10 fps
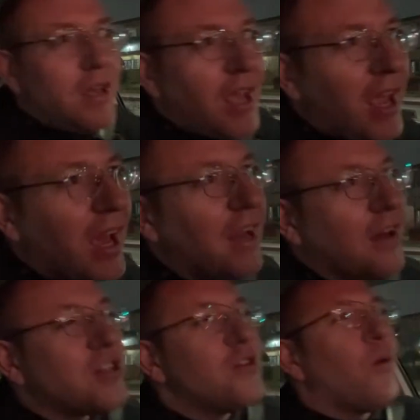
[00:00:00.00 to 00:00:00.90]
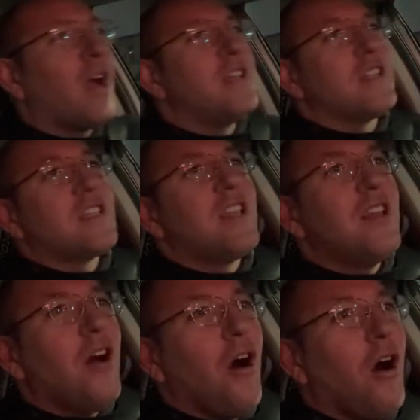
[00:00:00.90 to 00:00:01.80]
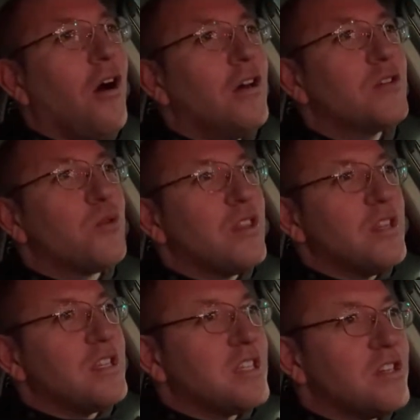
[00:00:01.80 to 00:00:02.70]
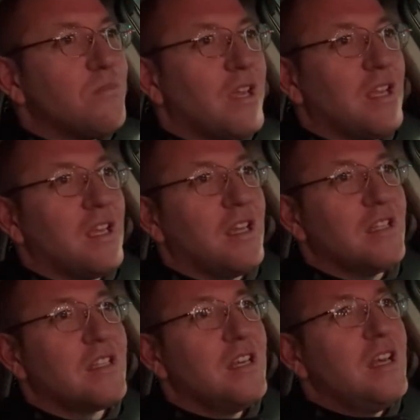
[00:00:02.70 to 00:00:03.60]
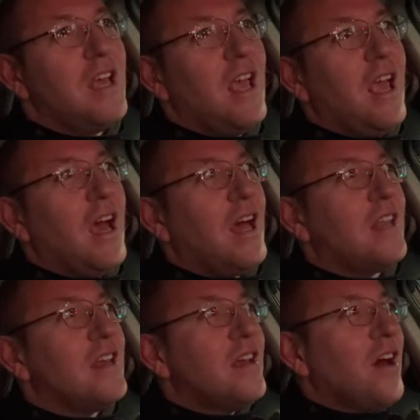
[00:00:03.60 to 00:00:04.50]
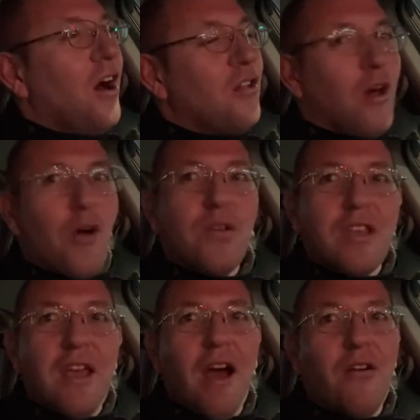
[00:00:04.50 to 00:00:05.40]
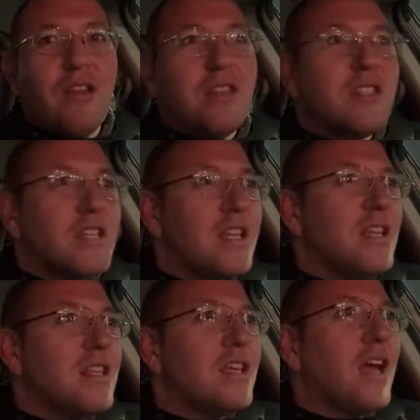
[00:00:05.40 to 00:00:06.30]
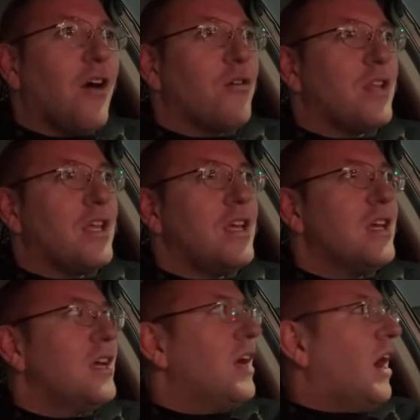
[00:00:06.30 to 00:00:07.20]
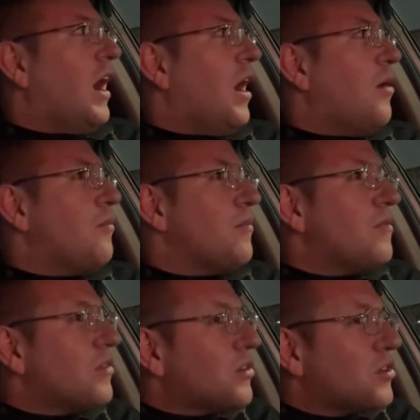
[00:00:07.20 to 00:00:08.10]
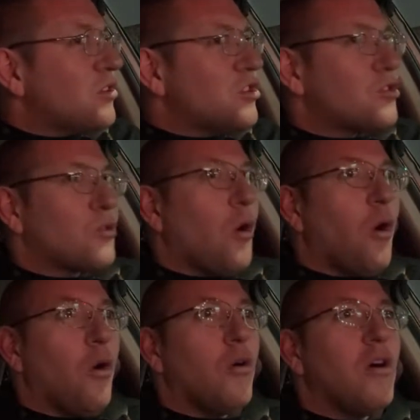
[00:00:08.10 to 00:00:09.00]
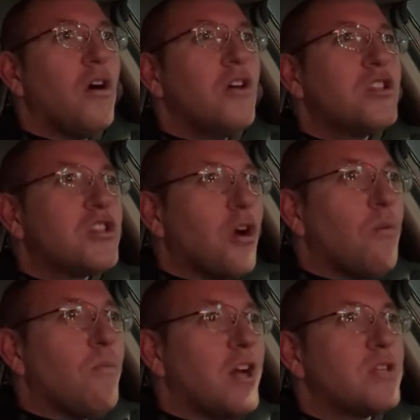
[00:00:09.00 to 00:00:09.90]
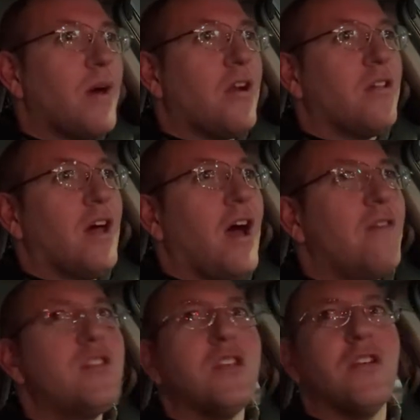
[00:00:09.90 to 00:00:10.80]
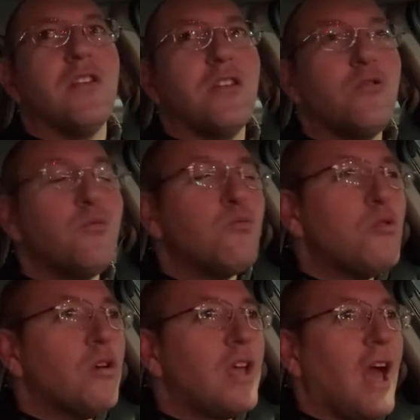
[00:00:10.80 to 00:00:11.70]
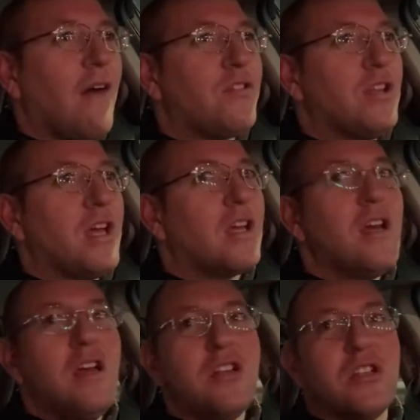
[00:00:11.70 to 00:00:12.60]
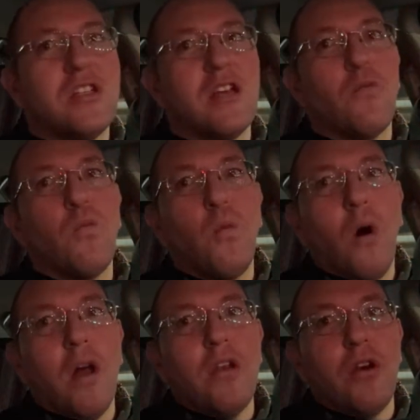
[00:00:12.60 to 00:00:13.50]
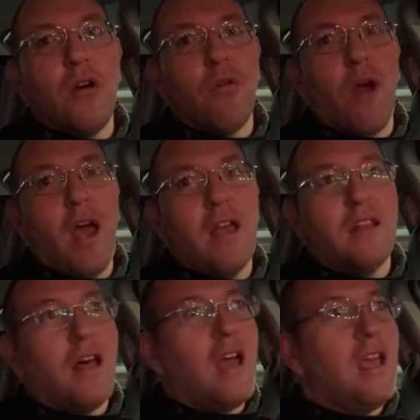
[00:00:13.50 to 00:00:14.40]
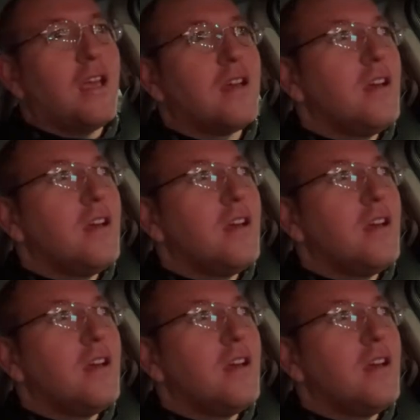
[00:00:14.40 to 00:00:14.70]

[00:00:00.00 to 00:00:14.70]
And I'll tell you why, because like City Hall is where the decision making is. And along with the county, the city and the county control so much about our lives here that you really have to like just like wonder, right? Like,